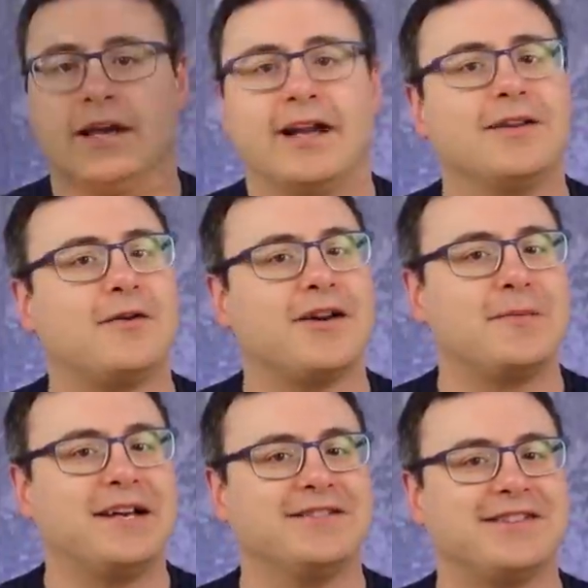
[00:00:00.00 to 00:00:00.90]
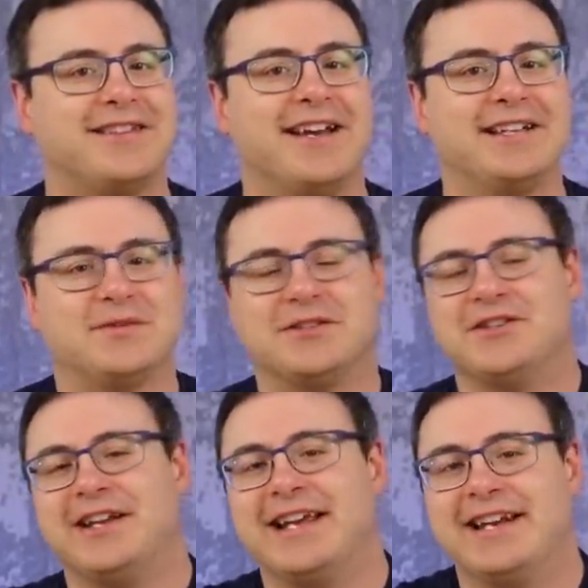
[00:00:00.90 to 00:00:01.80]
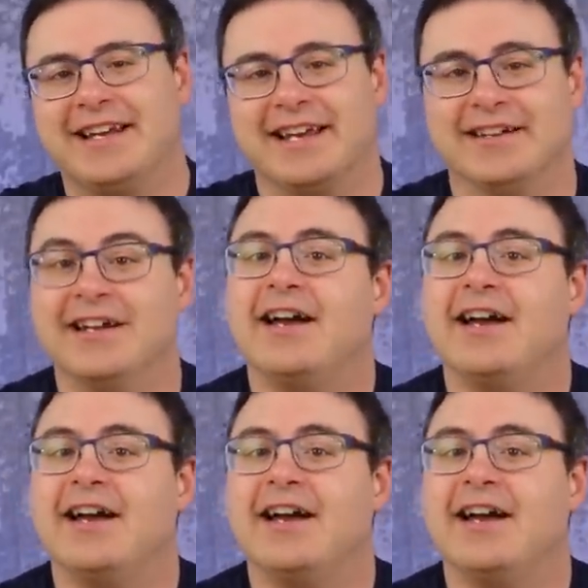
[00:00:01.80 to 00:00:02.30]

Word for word: Hello Automators, thanks for tuning in again.